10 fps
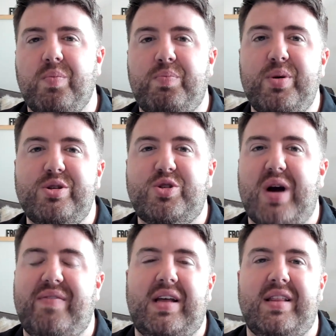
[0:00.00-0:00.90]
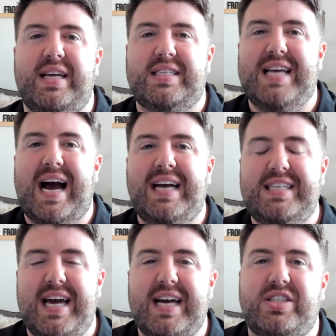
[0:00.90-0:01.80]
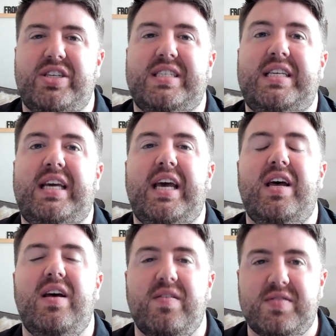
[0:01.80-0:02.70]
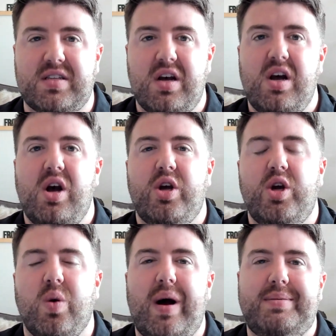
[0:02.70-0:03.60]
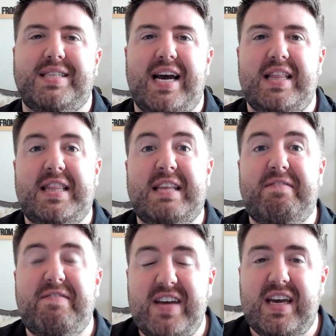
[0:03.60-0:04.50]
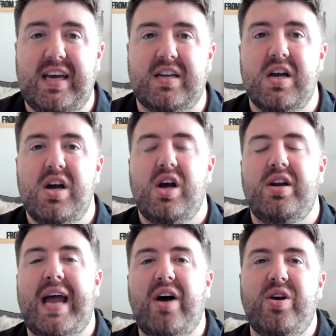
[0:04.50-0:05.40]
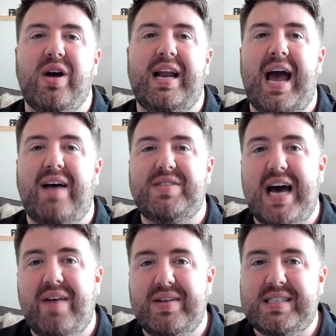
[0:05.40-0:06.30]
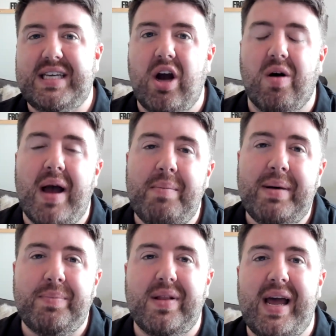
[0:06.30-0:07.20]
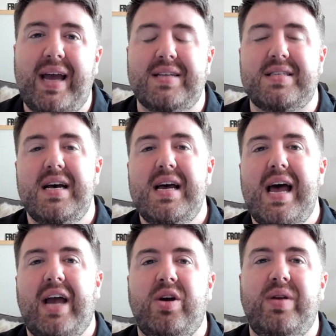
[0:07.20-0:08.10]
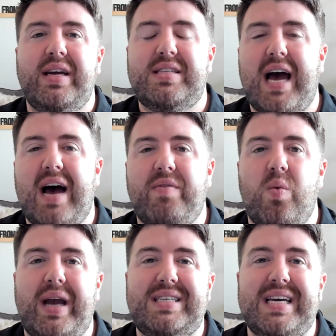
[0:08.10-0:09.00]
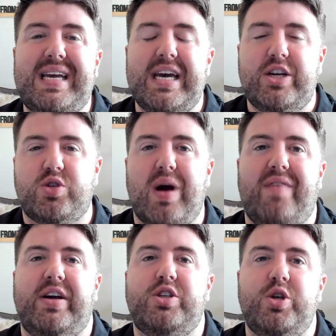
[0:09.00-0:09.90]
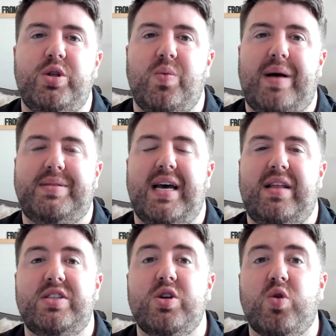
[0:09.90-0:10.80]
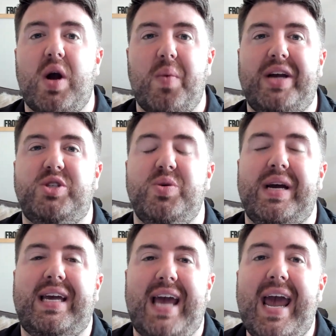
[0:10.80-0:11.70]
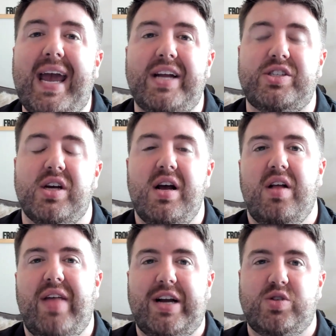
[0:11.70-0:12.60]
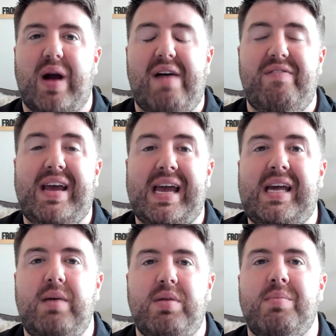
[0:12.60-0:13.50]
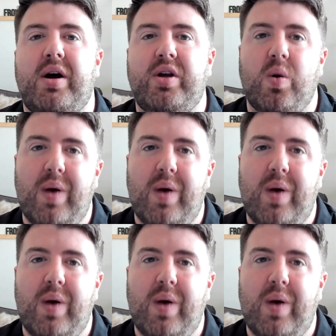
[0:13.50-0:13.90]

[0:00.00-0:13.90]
boost traffic and leads. The IDX just gives your website the feed. Now you're going to have a CRM in place, and you need to have a way to get traffic to the website. This is a great way to engage that traffic and keep them on your